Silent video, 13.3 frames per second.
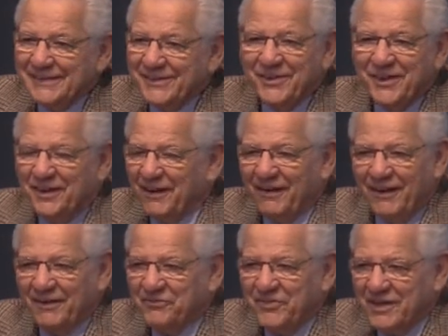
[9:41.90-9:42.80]
You're going to
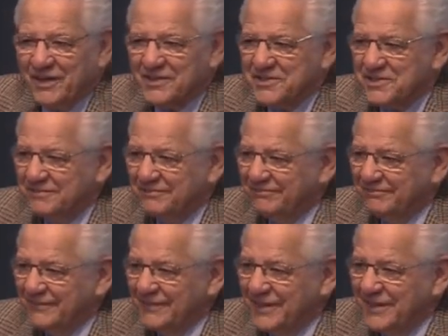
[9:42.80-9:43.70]
love this.
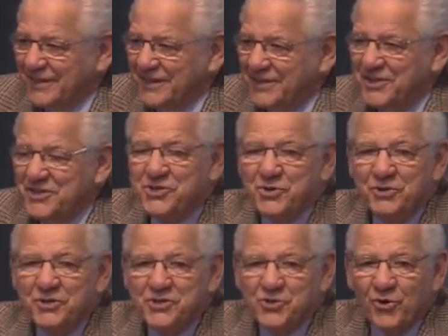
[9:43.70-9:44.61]
Did
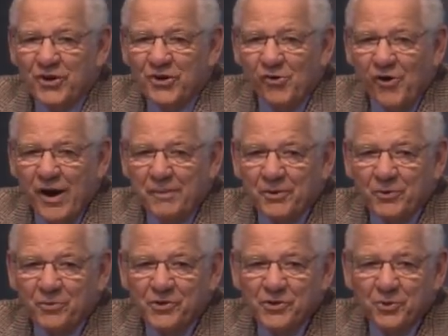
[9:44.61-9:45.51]
you enjoy grammar
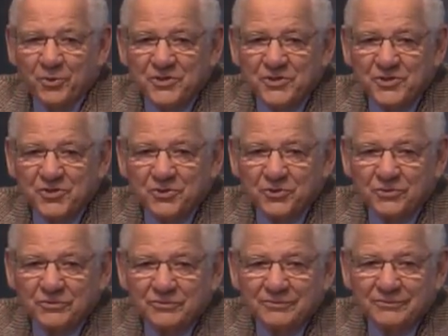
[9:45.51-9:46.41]
when you were in school?